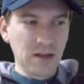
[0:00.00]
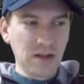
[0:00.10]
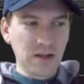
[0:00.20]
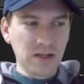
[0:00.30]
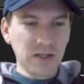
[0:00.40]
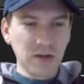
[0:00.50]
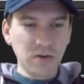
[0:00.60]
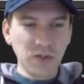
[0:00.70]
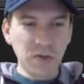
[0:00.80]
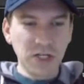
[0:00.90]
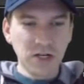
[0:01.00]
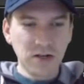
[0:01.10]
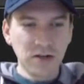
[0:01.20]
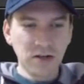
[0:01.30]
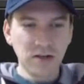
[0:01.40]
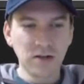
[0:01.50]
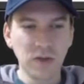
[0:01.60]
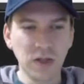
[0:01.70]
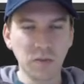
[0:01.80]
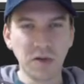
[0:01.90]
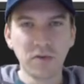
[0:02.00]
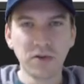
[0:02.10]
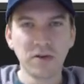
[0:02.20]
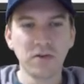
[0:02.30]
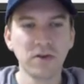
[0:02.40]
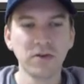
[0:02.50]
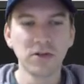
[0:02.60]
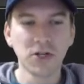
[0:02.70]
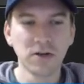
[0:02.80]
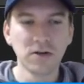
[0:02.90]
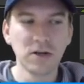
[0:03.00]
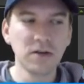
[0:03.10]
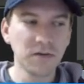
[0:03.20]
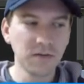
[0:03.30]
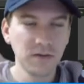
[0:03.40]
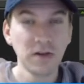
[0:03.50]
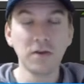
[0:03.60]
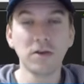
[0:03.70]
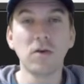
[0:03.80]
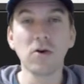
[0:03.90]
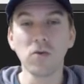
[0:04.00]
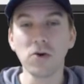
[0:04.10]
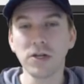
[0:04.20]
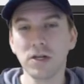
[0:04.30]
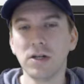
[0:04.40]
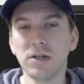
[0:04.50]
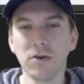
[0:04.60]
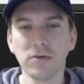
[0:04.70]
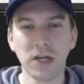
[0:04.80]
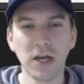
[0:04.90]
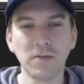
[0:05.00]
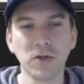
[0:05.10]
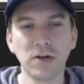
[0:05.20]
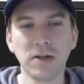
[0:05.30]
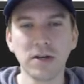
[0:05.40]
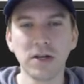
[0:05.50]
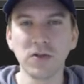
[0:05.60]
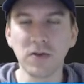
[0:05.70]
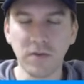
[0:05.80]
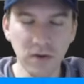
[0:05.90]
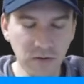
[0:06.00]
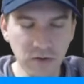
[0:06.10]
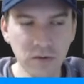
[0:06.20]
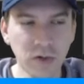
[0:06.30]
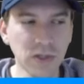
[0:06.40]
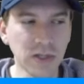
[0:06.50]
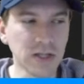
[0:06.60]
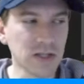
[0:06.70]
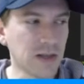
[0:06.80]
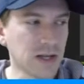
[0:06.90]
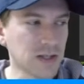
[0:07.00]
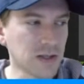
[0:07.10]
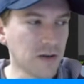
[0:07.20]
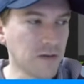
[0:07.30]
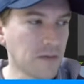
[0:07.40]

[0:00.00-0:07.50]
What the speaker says: As I always mention to the people that follow the show, if you are working on your own games or anything else, feel free to post links to that stuff.